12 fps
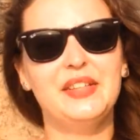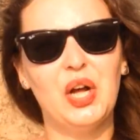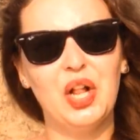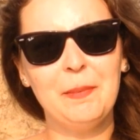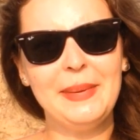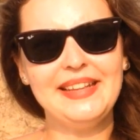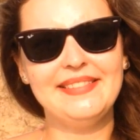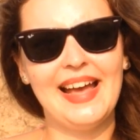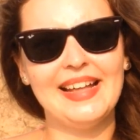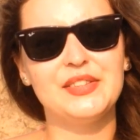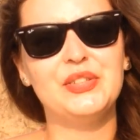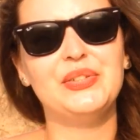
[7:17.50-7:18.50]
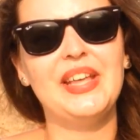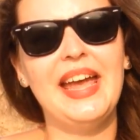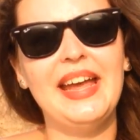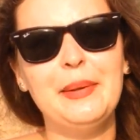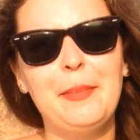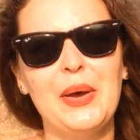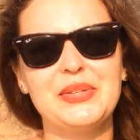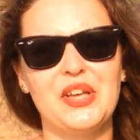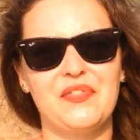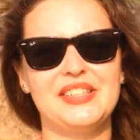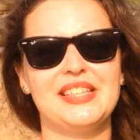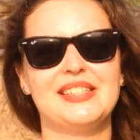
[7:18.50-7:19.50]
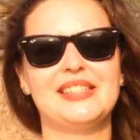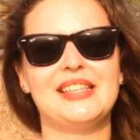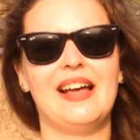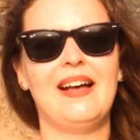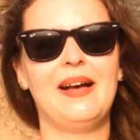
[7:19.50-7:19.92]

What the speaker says: They told me that today the post office is